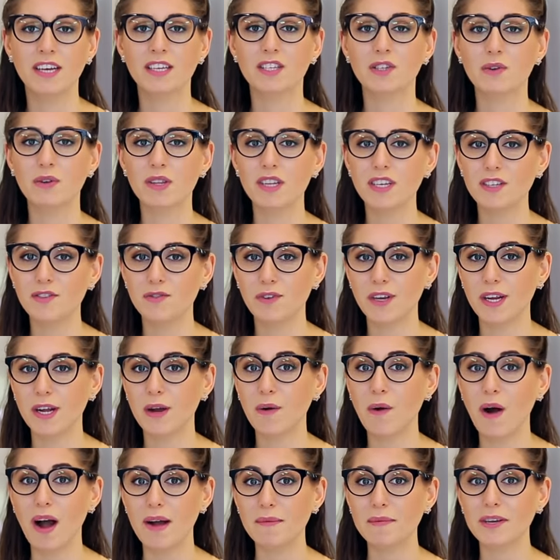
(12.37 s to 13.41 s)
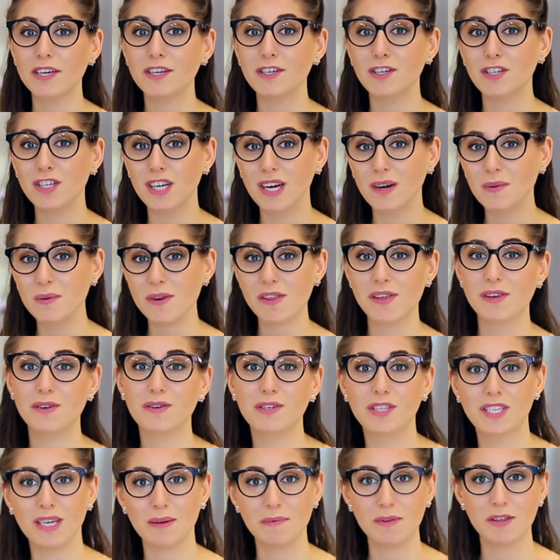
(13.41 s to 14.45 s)
So in this video, I'm gonna share with you
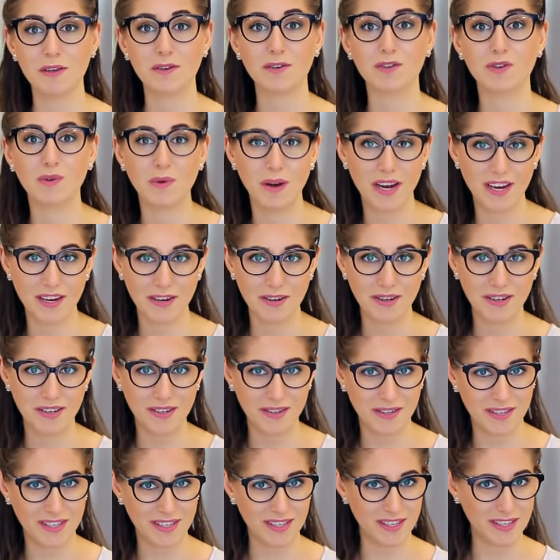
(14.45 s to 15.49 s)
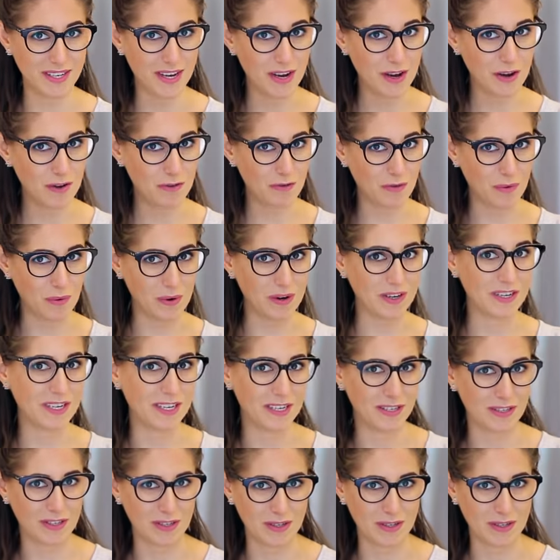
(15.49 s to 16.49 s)
some of those great new uses for dish